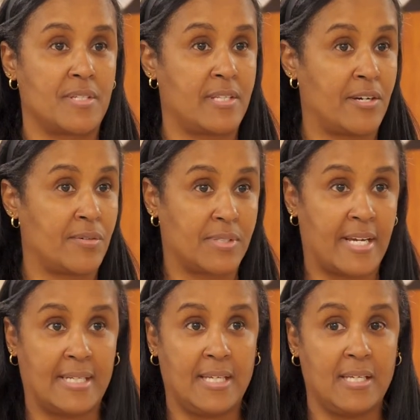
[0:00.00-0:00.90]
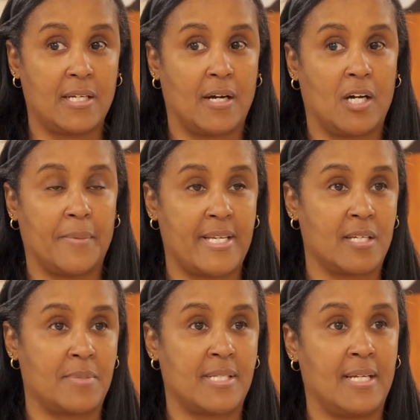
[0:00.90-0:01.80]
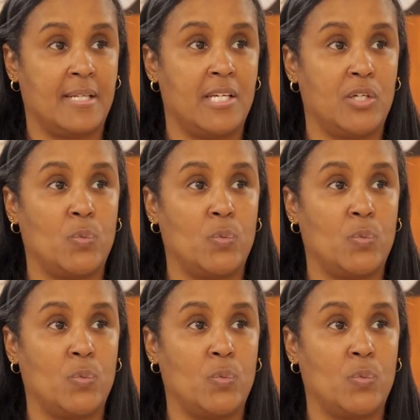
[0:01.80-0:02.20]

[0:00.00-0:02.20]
sterile technique, um, aseptic technique.